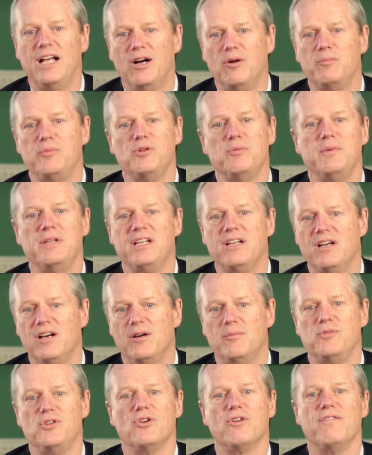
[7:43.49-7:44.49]
help you
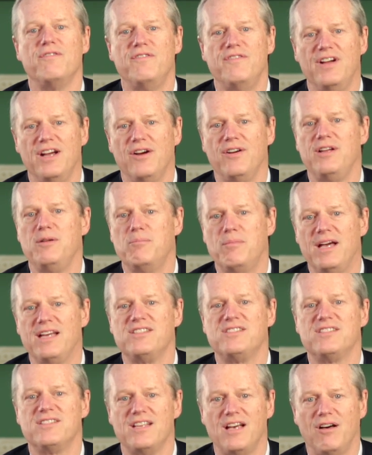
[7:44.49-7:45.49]
become your very
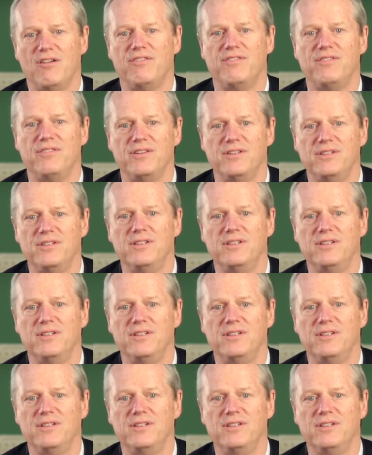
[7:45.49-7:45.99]
best self.